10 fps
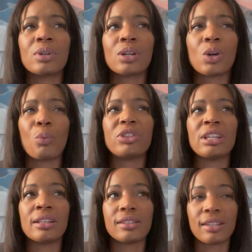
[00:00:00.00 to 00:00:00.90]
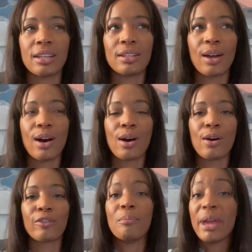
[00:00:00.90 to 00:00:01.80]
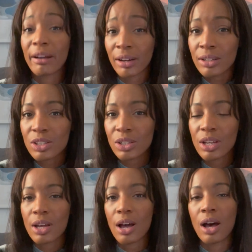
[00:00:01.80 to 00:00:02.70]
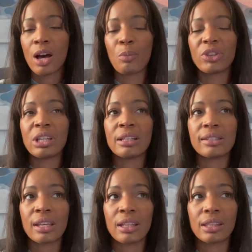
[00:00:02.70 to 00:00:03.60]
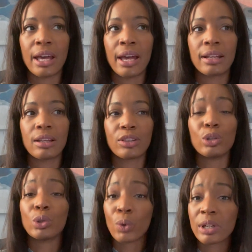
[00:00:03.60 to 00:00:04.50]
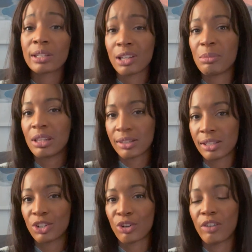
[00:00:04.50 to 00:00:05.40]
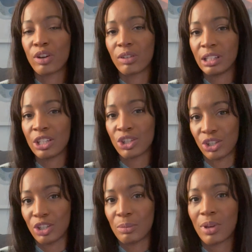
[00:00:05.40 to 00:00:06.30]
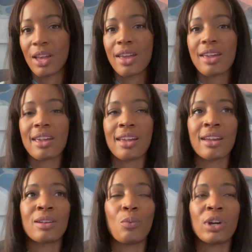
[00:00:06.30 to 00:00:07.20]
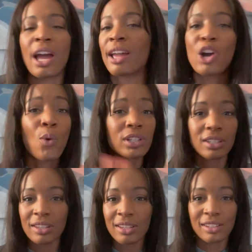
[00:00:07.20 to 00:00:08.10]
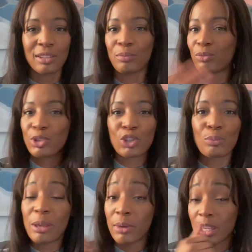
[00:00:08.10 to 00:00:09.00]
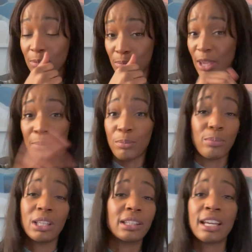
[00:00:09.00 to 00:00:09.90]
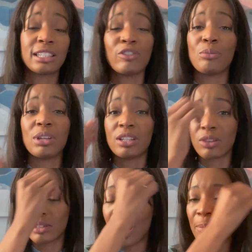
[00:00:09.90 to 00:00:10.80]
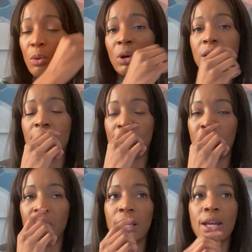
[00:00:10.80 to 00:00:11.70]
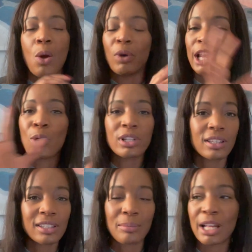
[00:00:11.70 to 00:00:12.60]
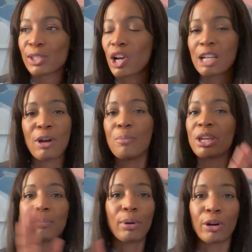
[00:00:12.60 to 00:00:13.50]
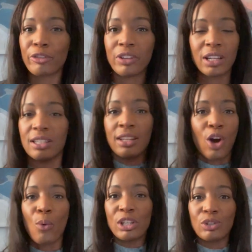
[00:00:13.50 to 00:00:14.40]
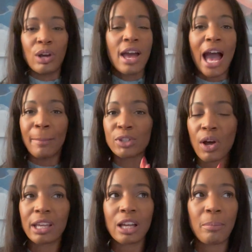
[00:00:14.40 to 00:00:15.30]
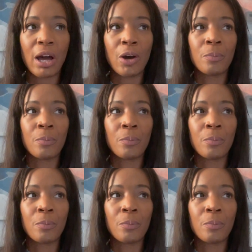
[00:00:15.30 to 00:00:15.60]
with the intent of marriage, with the intent that the Lord is going to be the center of your relationship. And when I go into this, and this may be led to even be another topic one day, but when I go into this, I'm not talking about being perfect and I'm talking about